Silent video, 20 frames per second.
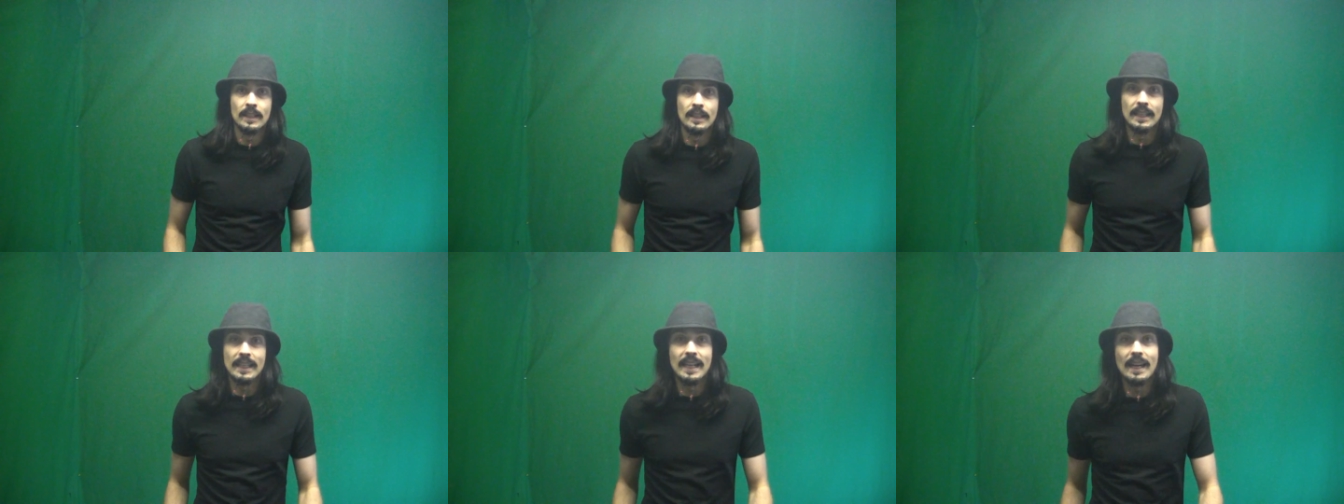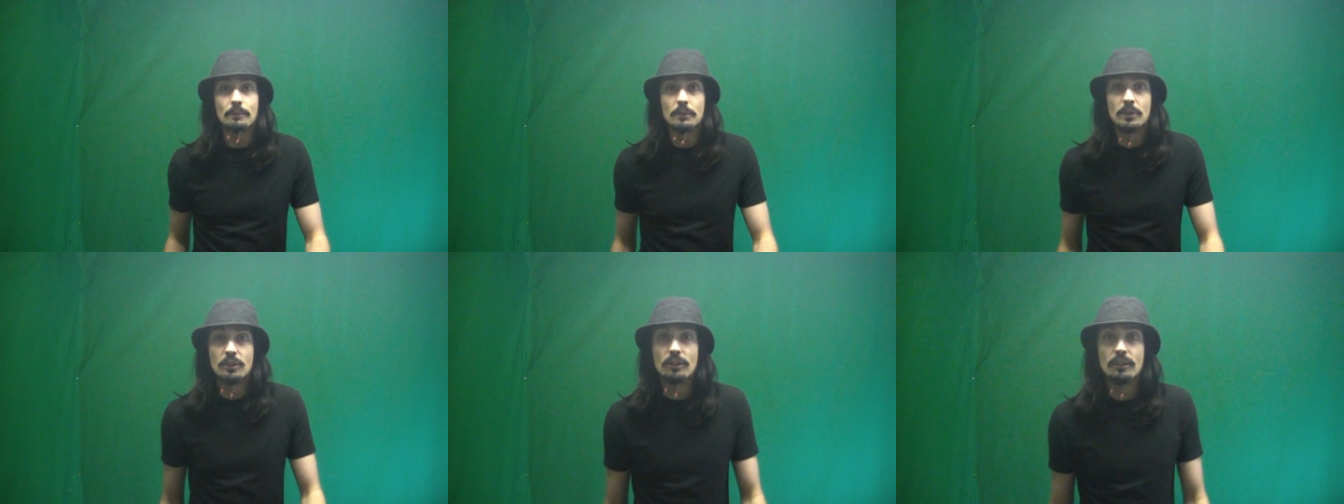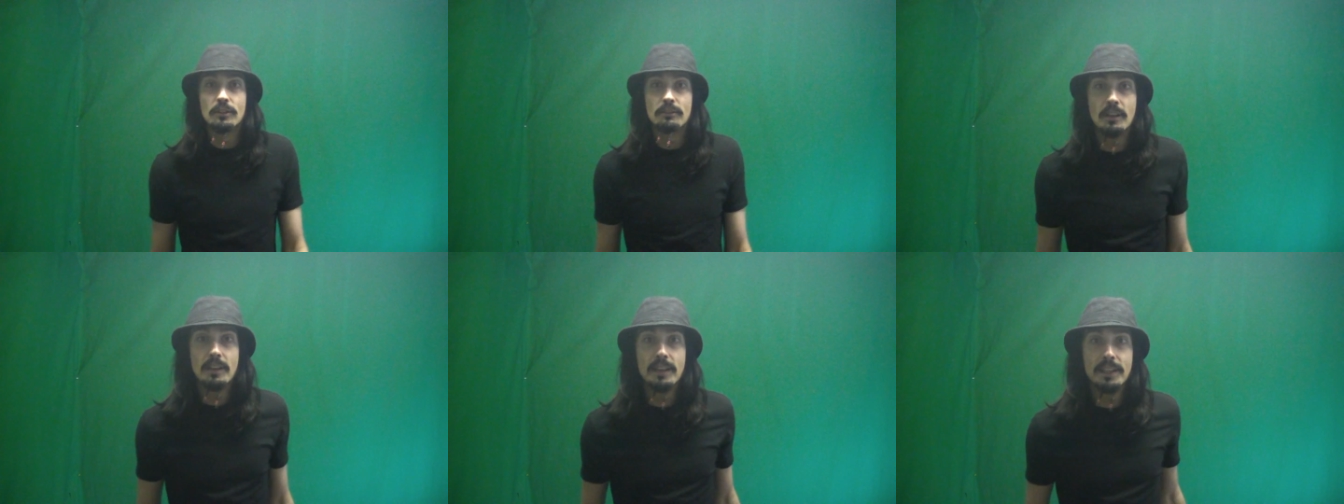The
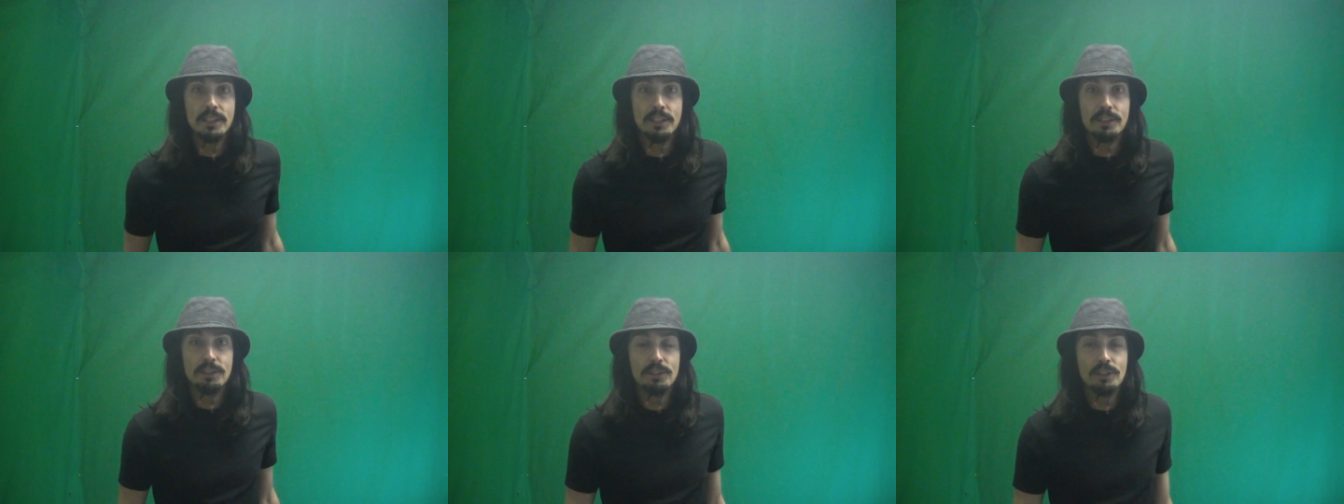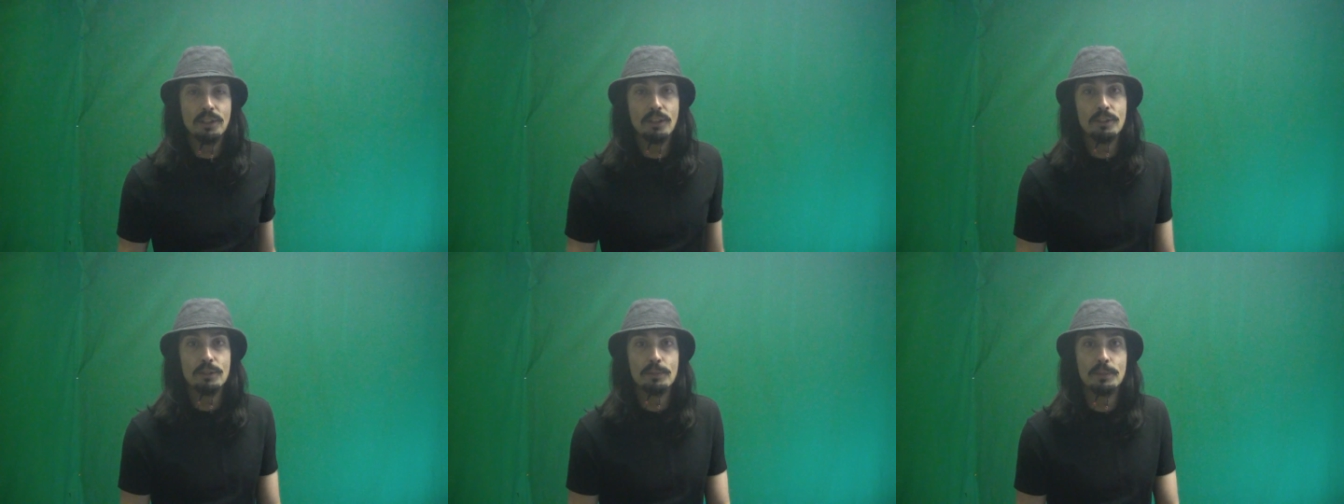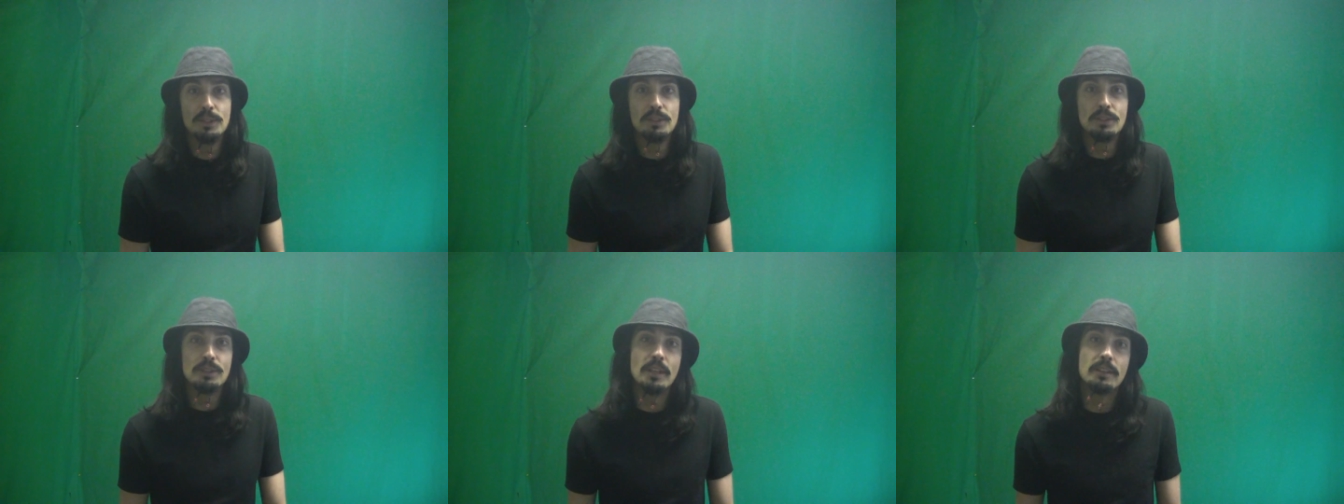camcorder I use cost
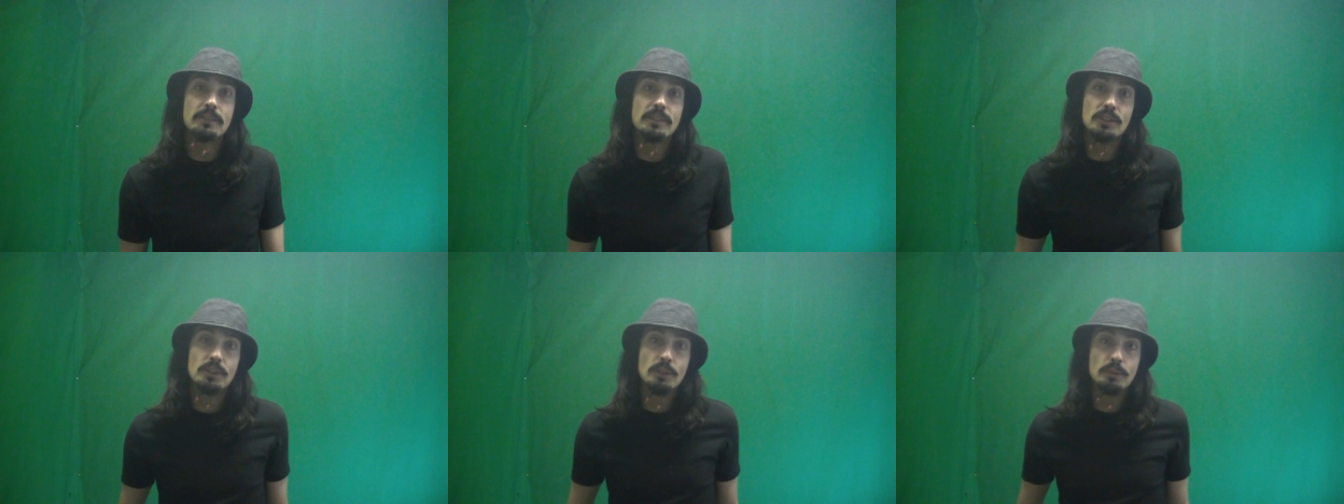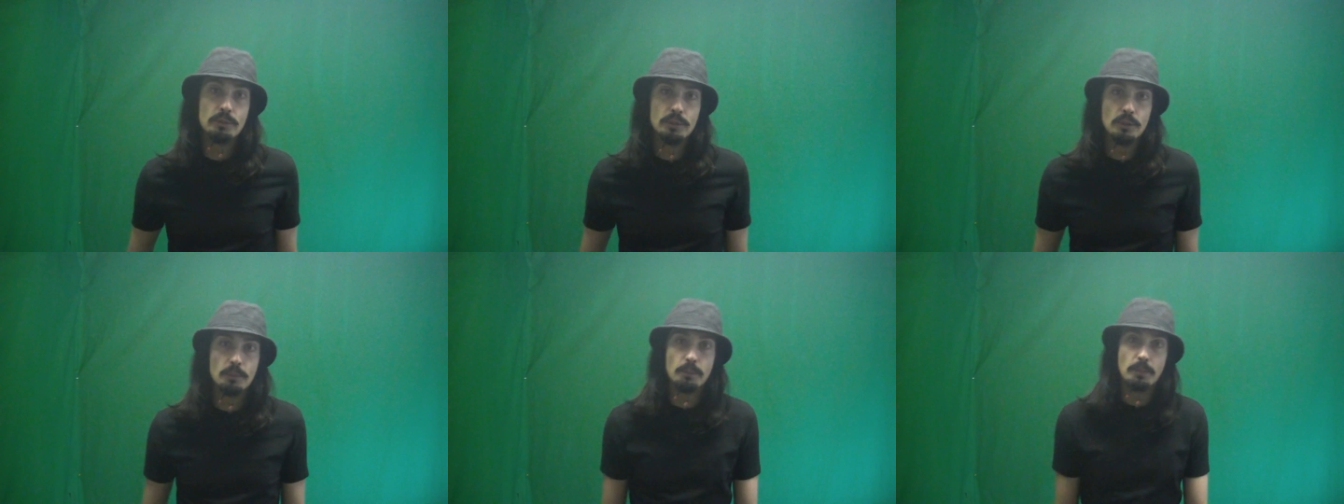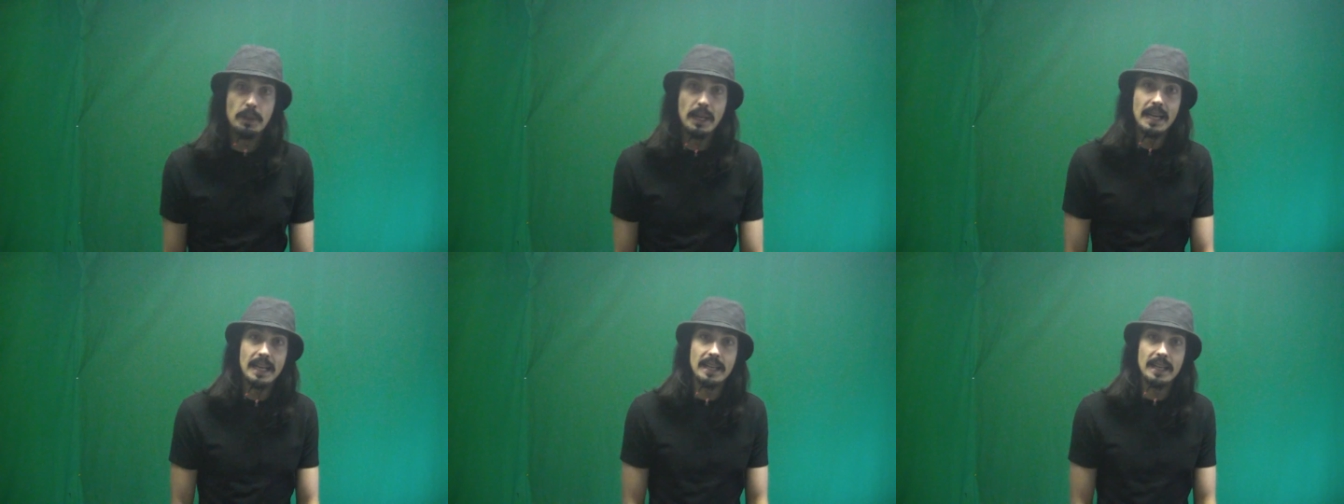me just over £200